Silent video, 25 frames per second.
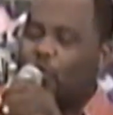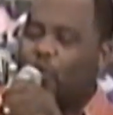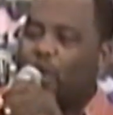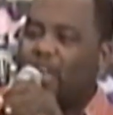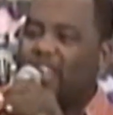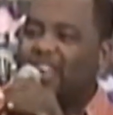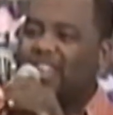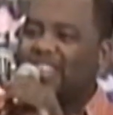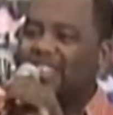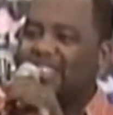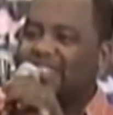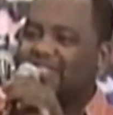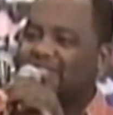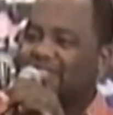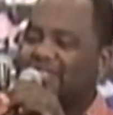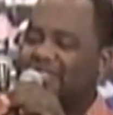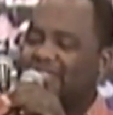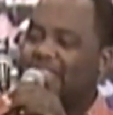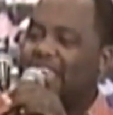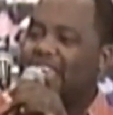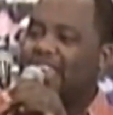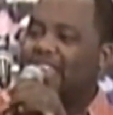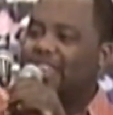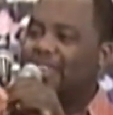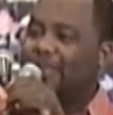quite
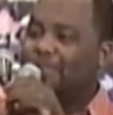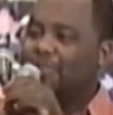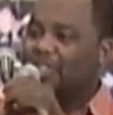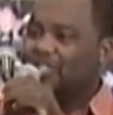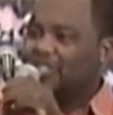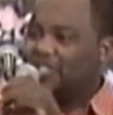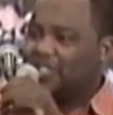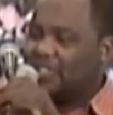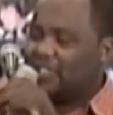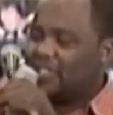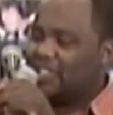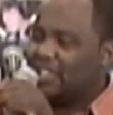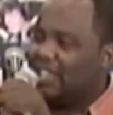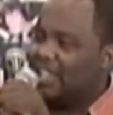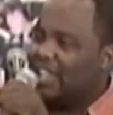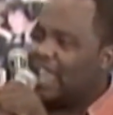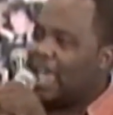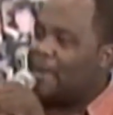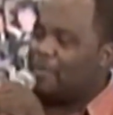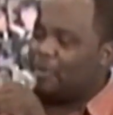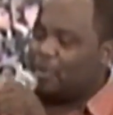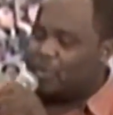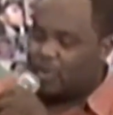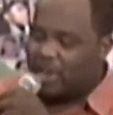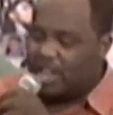understand, let me just
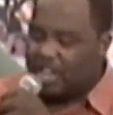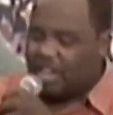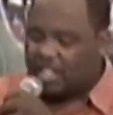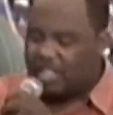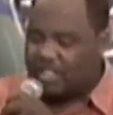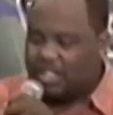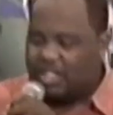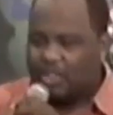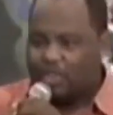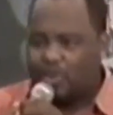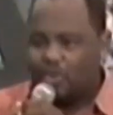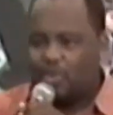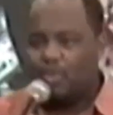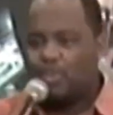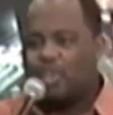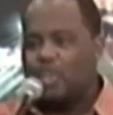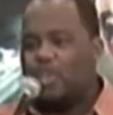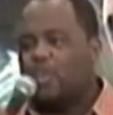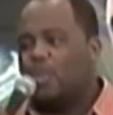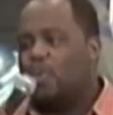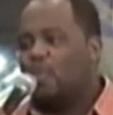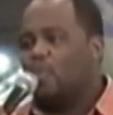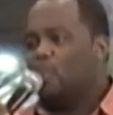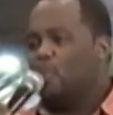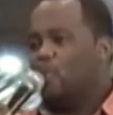elaborate a little
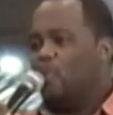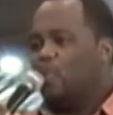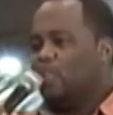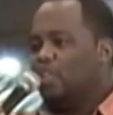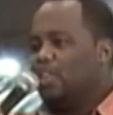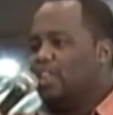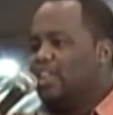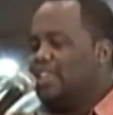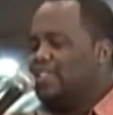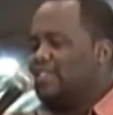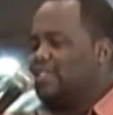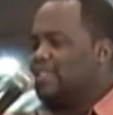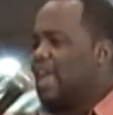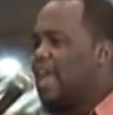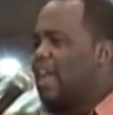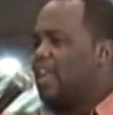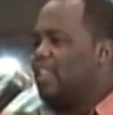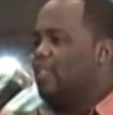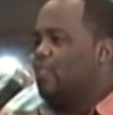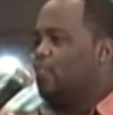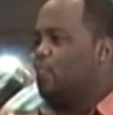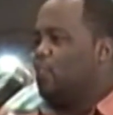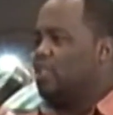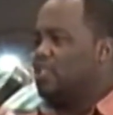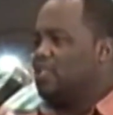on
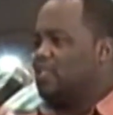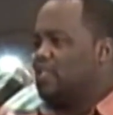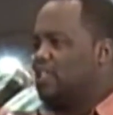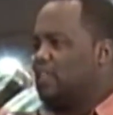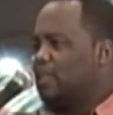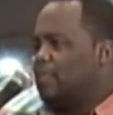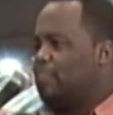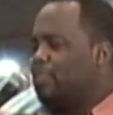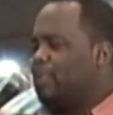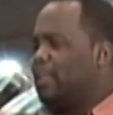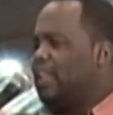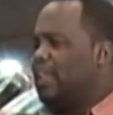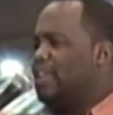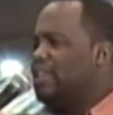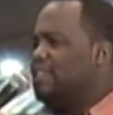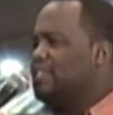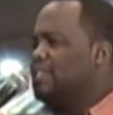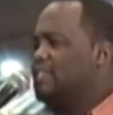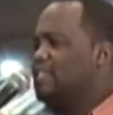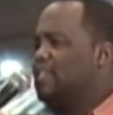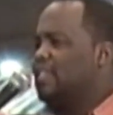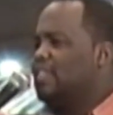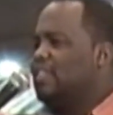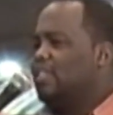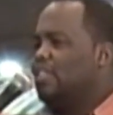exactly what took
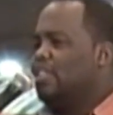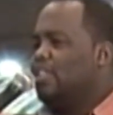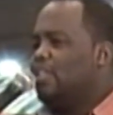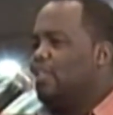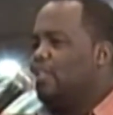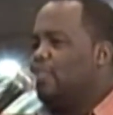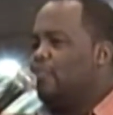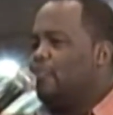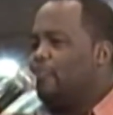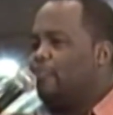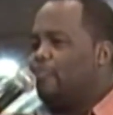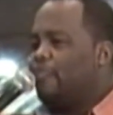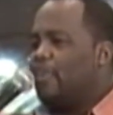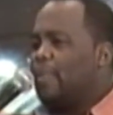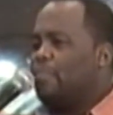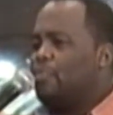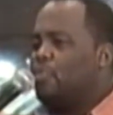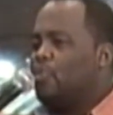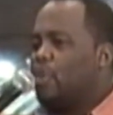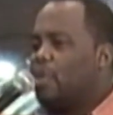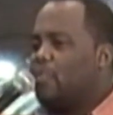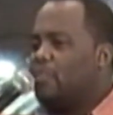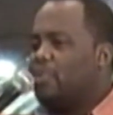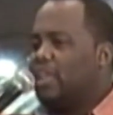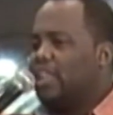place. On
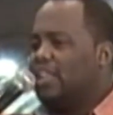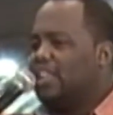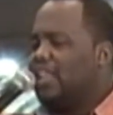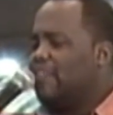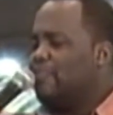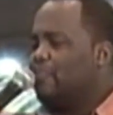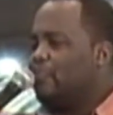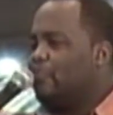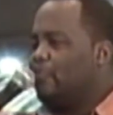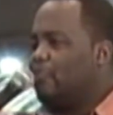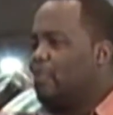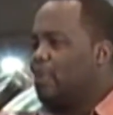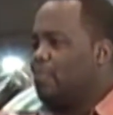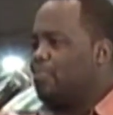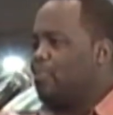February eleventh, a